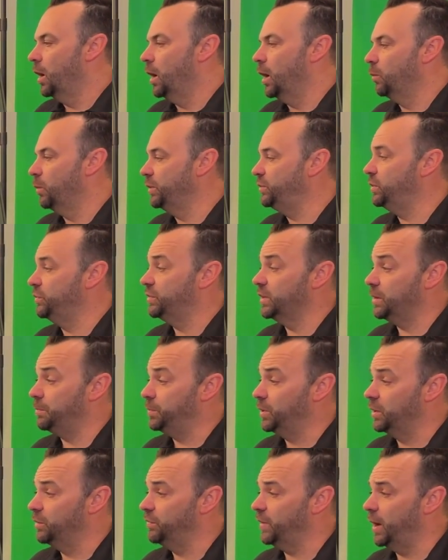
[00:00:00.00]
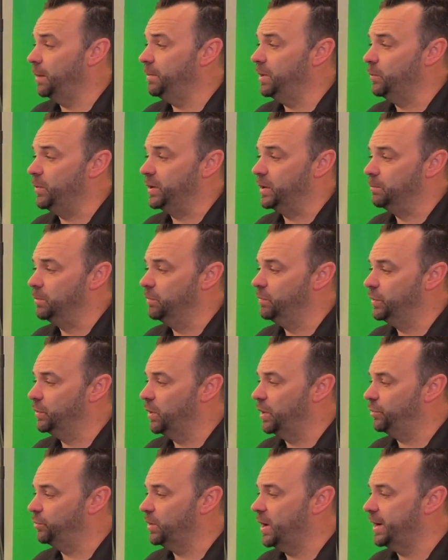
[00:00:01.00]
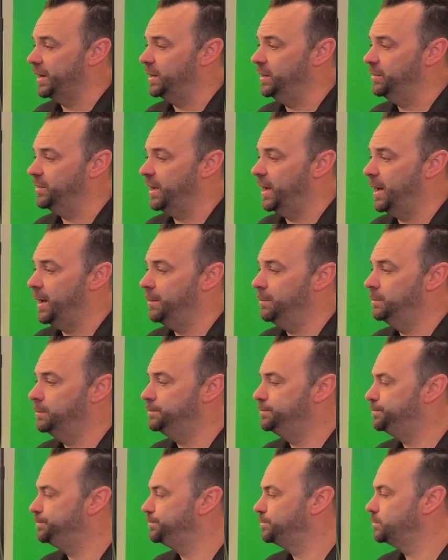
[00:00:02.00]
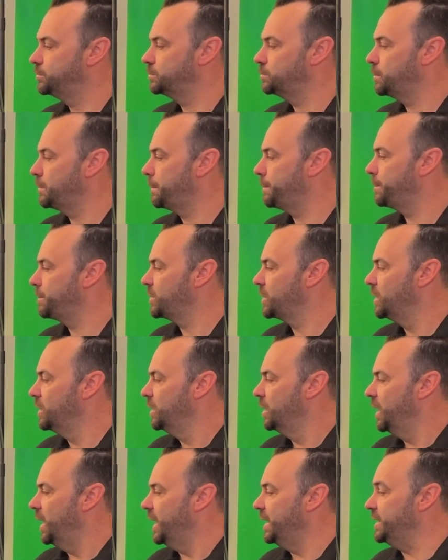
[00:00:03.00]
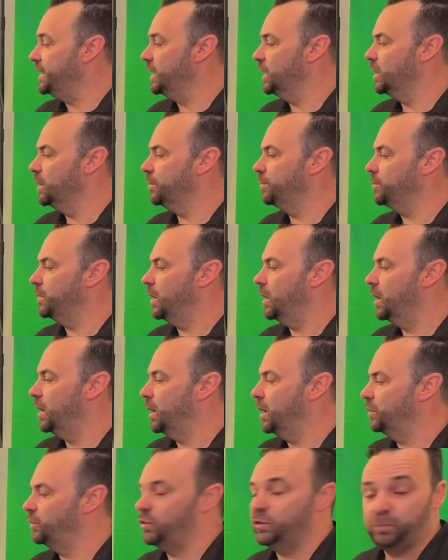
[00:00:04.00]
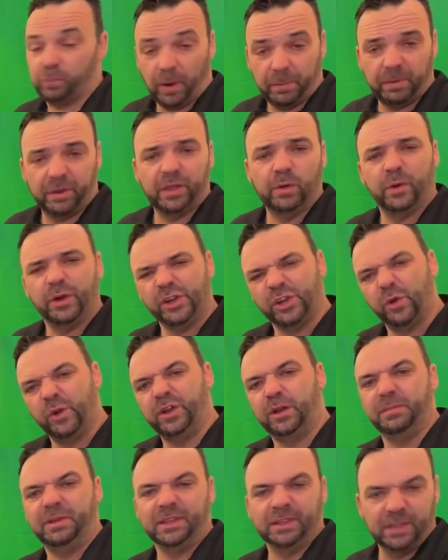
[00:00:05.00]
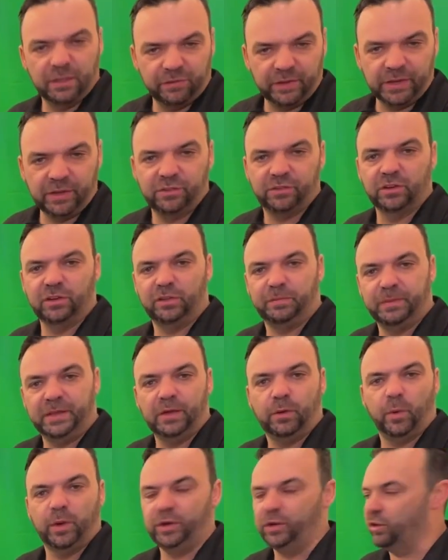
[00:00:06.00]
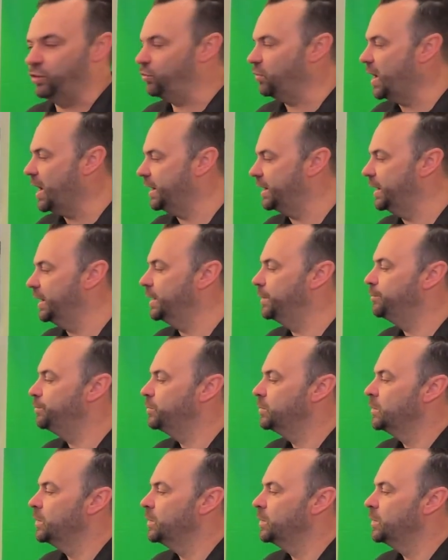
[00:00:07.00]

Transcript: Once you set up your environment, we can move into our tracking tab. And here, this is primarily where you're going to be living, so to speak, when you're tracking.